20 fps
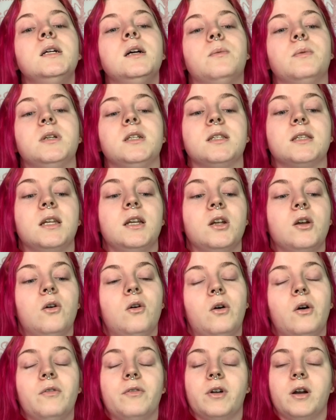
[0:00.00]
We're just going to
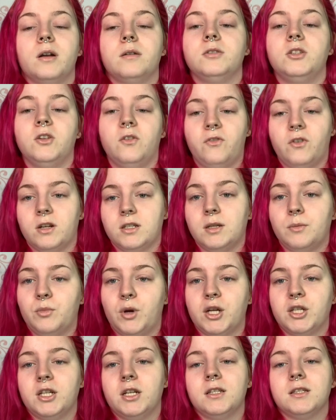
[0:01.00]
go over, do first
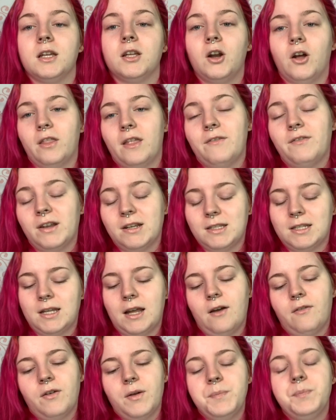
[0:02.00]
impressions and all that fun
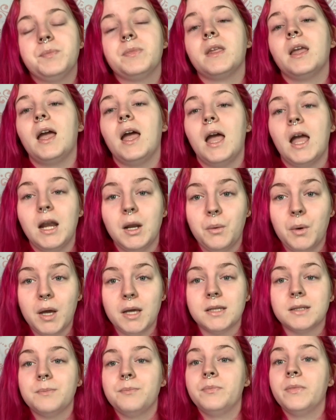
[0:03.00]
stuff.
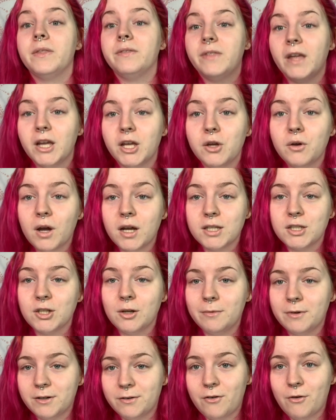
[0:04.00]
Anyways, thank you guys so
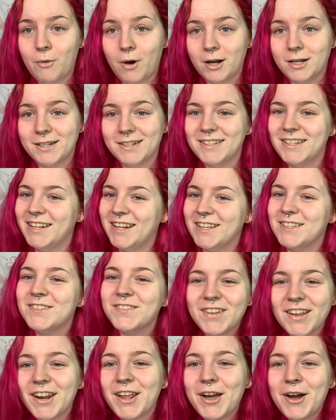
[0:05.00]
much for watching today's
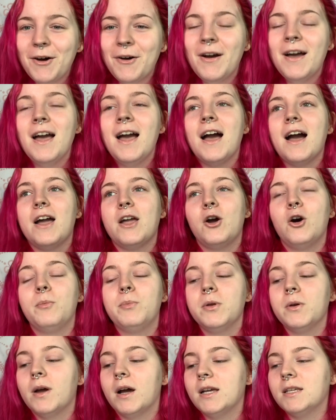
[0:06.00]
video. I hope
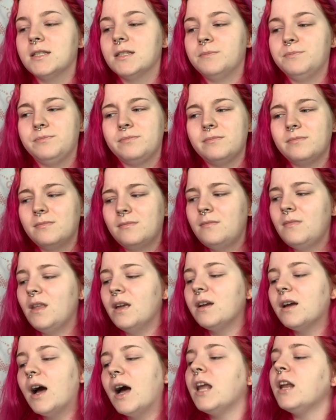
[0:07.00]
you guys
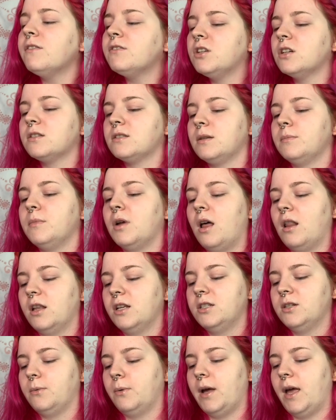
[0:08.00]
kind of took some
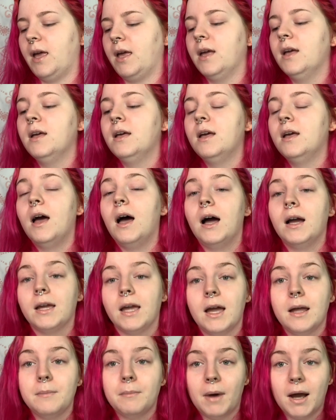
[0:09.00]
knowledge away.
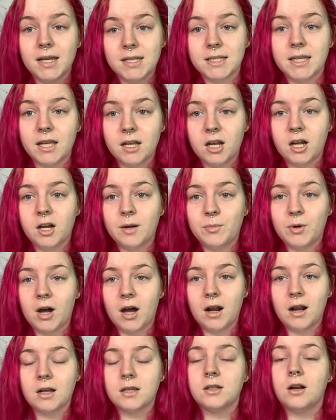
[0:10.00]
Again, my skincare
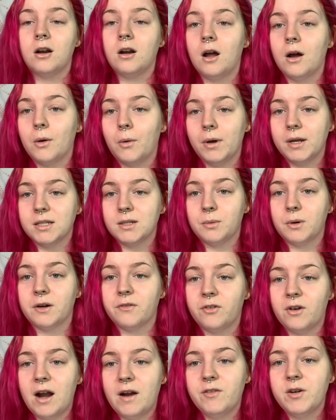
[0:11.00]
products are not going to work
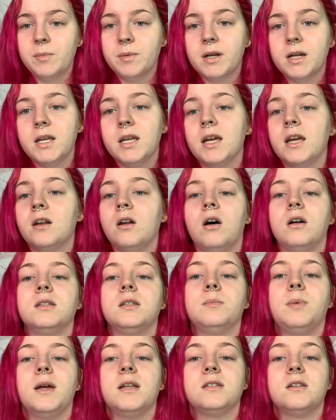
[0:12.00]
for everybody. It all
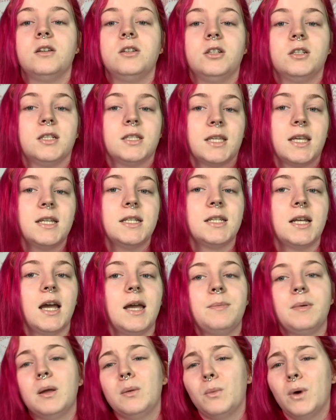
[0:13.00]
depends on your skin
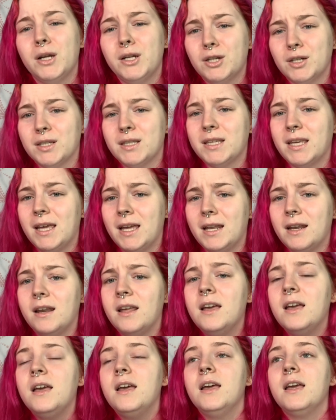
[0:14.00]
type and what your skin
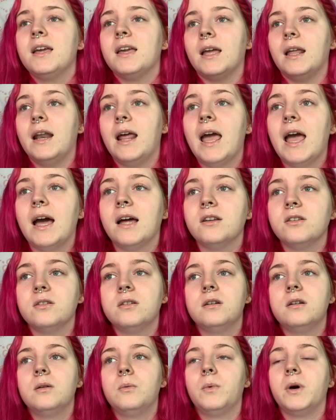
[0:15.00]
can
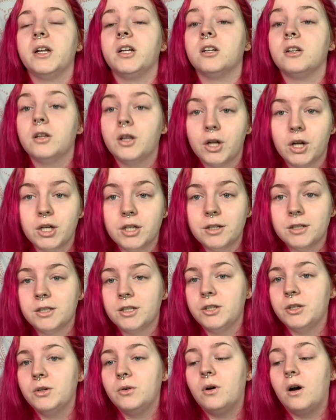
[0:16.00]
handle, what you're allergic
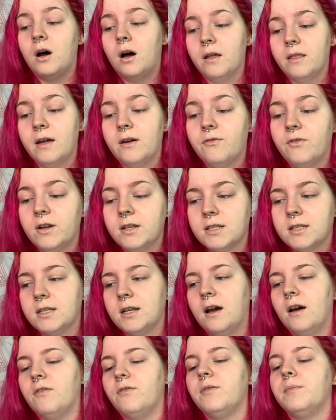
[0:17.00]
to, all that fun
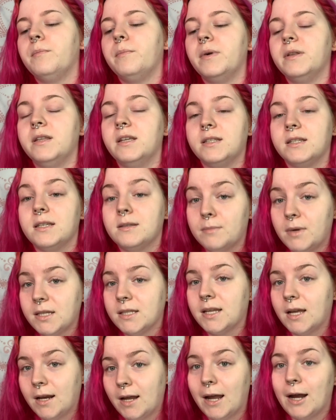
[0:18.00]
stuff. But this is my
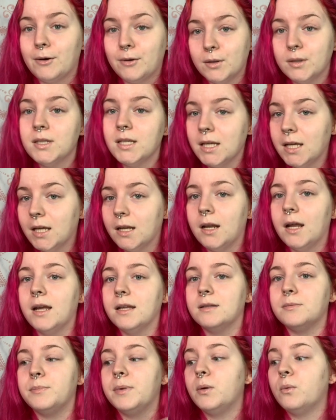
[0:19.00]
skincare routine.
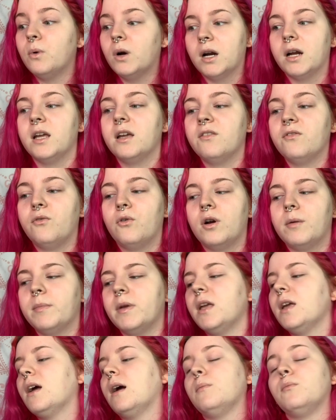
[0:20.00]
It's been working for
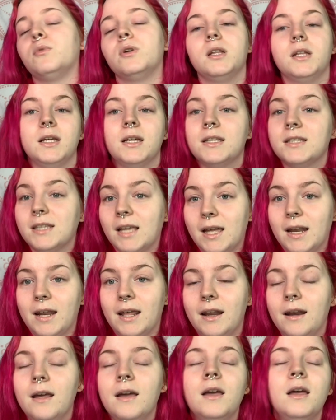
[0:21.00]
me. I'm really
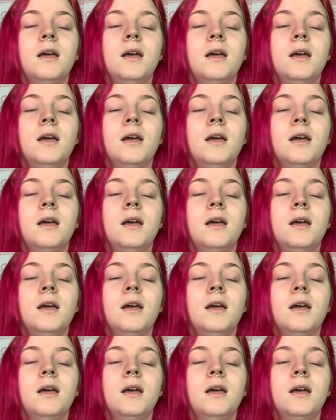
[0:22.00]
excited.